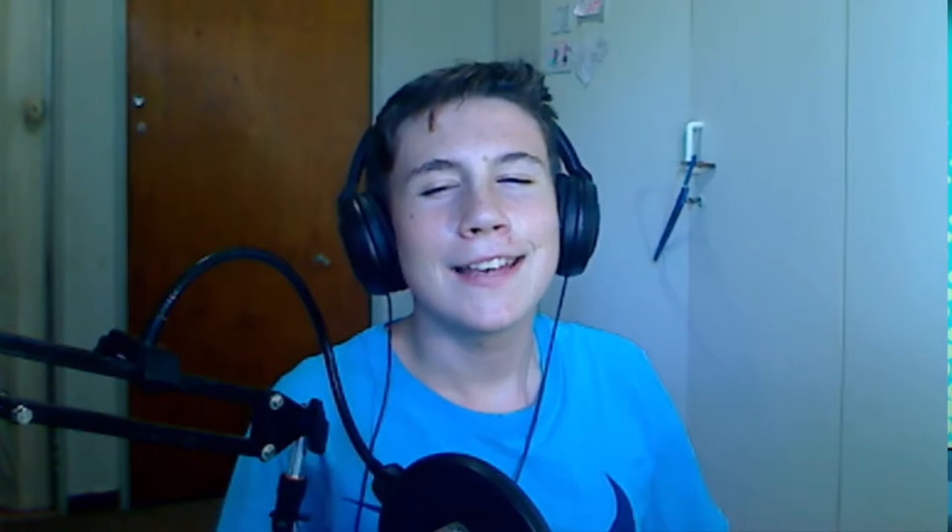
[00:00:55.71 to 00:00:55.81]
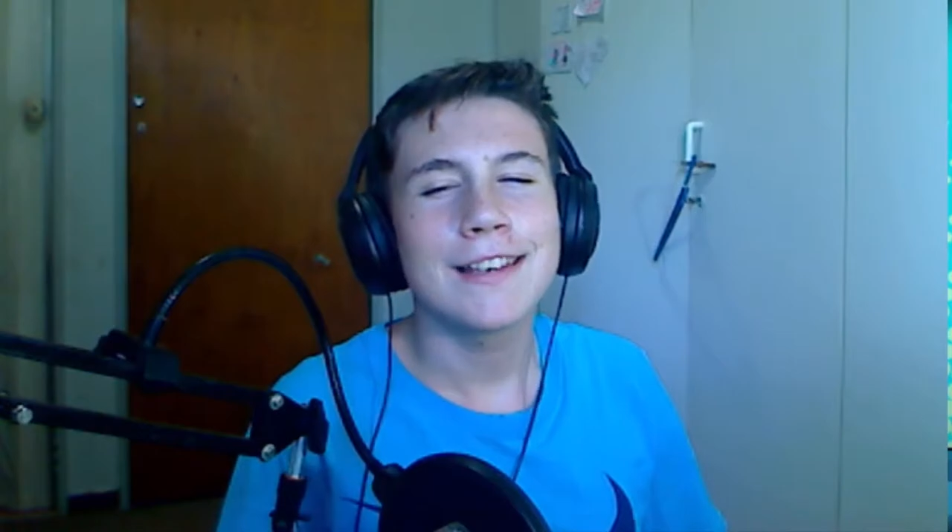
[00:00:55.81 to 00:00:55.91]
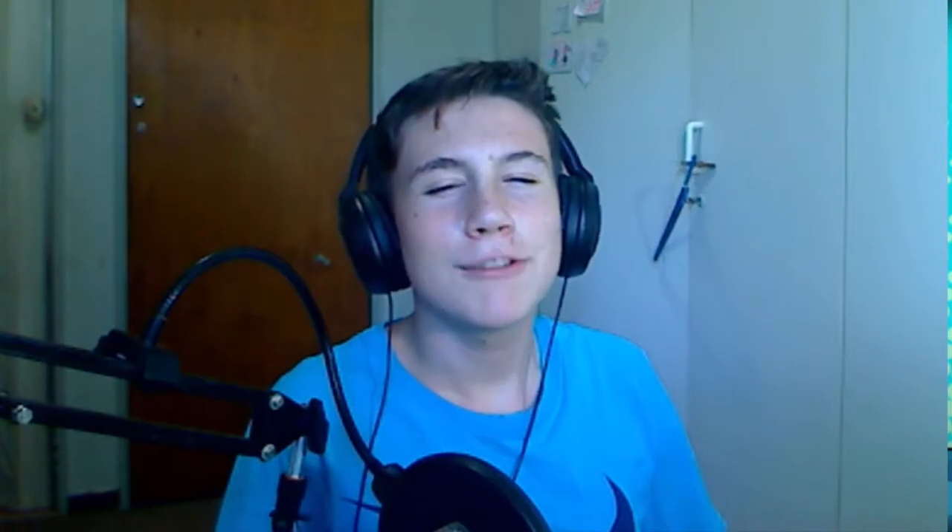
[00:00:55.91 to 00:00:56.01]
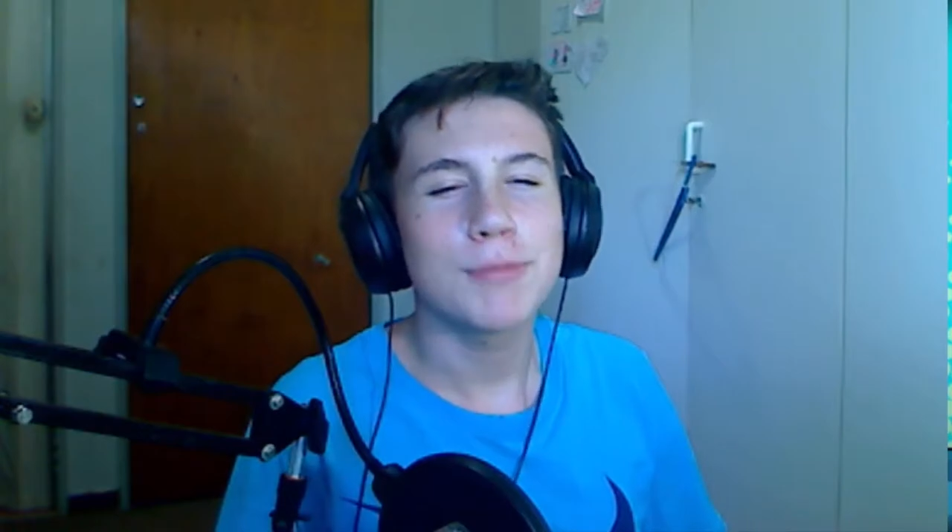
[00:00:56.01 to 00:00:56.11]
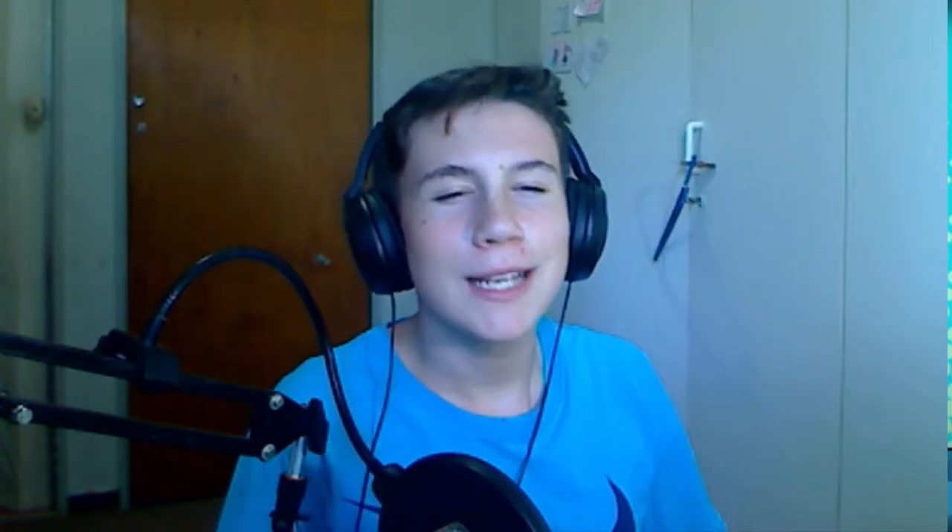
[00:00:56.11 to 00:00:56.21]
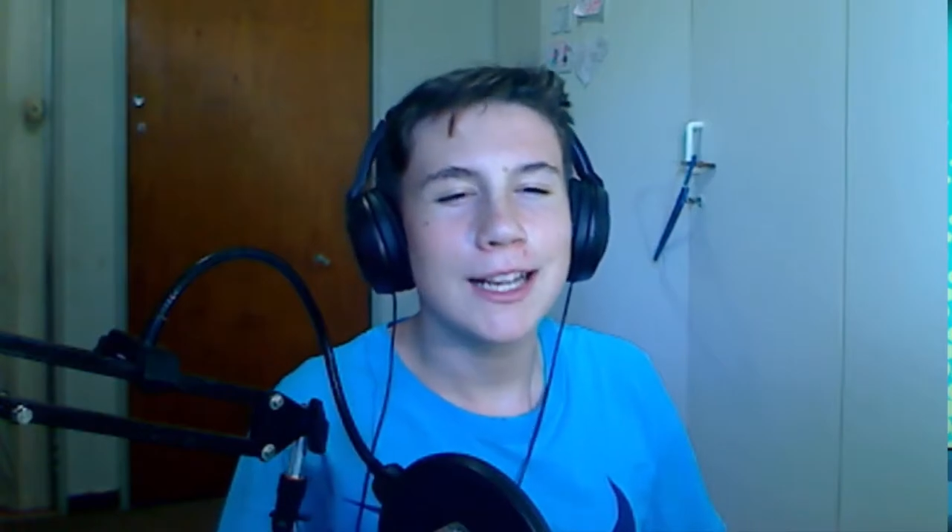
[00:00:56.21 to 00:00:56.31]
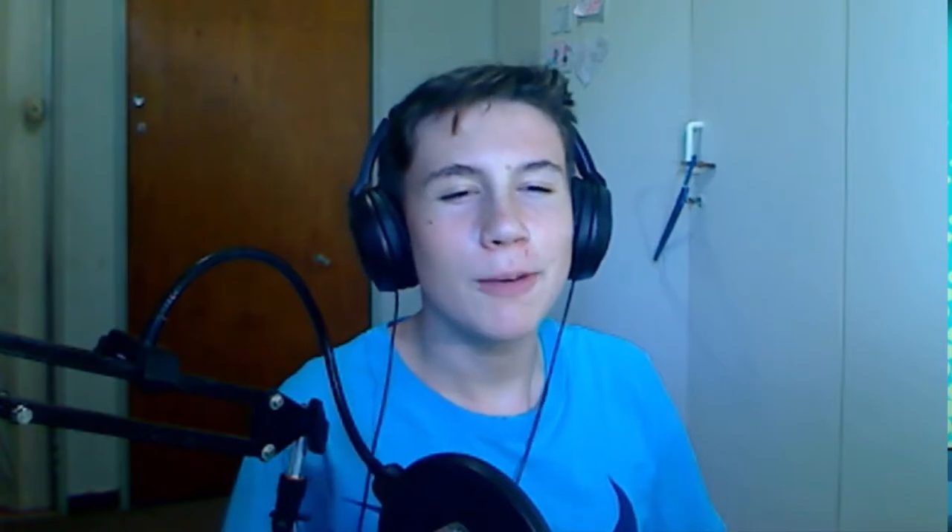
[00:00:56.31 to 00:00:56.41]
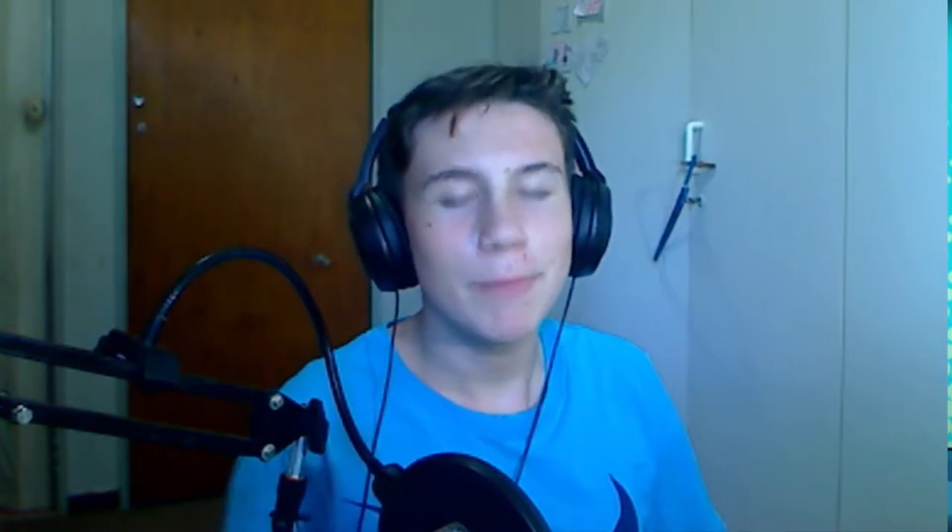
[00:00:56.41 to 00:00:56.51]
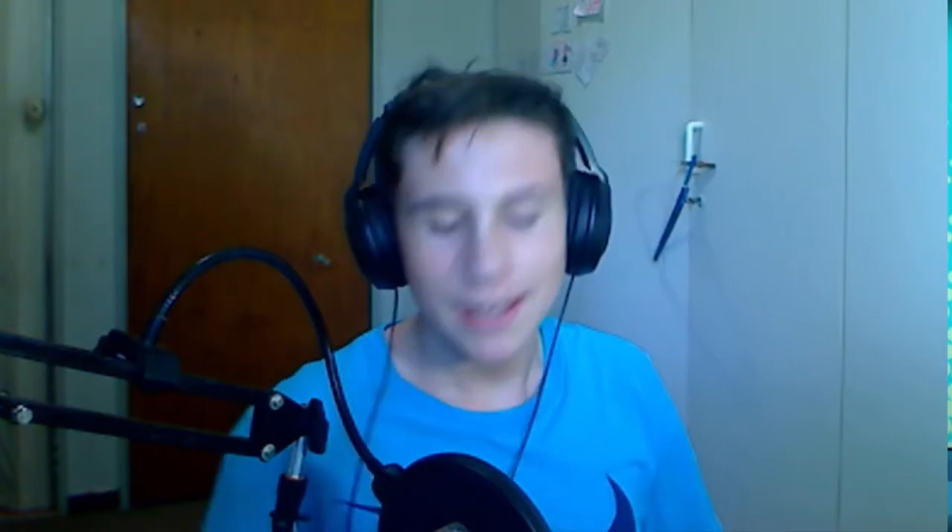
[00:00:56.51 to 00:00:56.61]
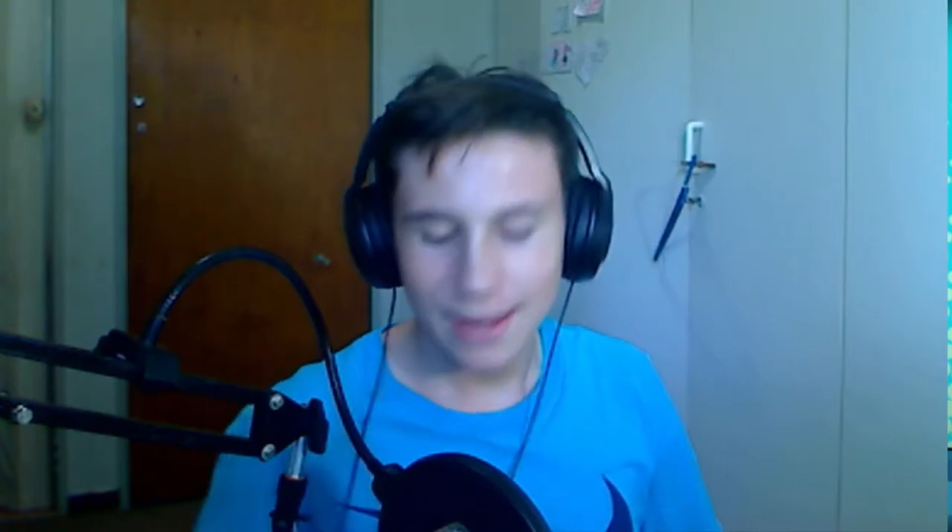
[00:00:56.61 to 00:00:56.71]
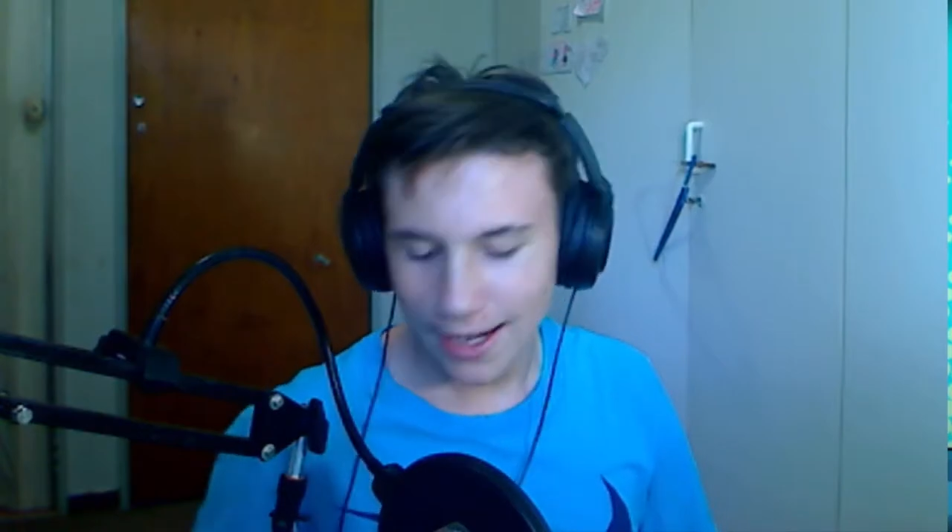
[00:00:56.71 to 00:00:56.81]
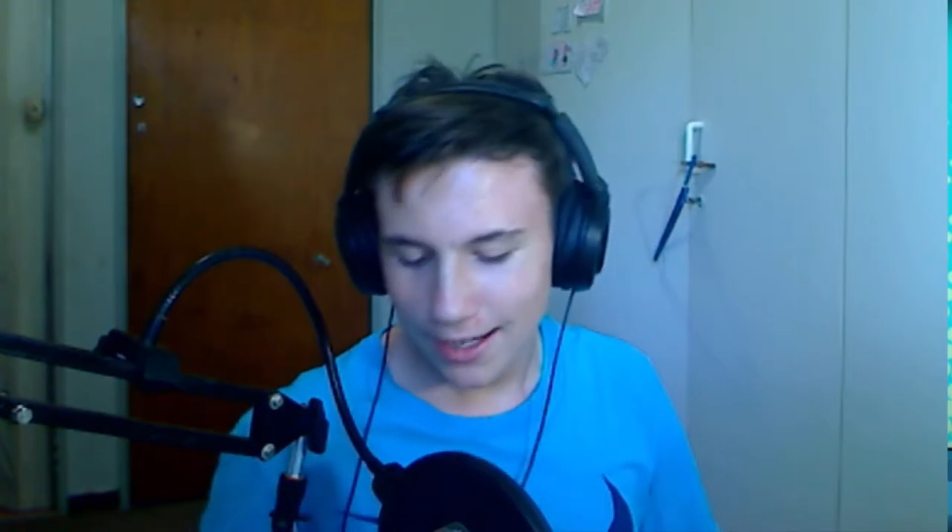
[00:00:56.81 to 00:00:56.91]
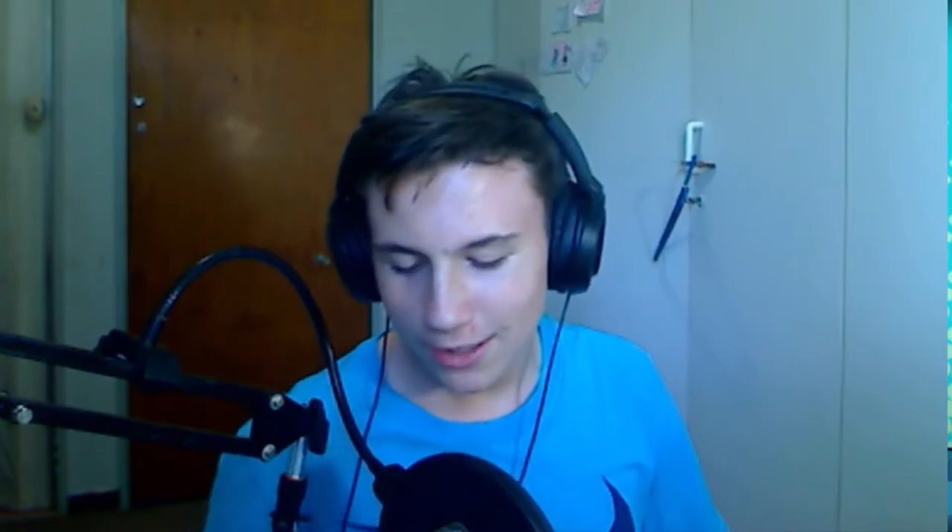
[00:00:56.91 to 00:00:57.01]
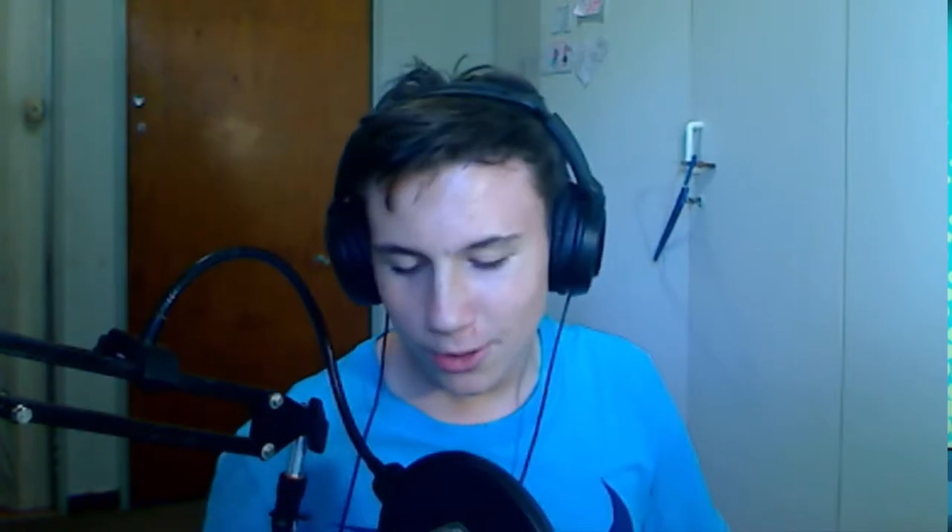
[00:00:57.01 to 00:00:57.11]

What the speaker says: gives me a little bit of that.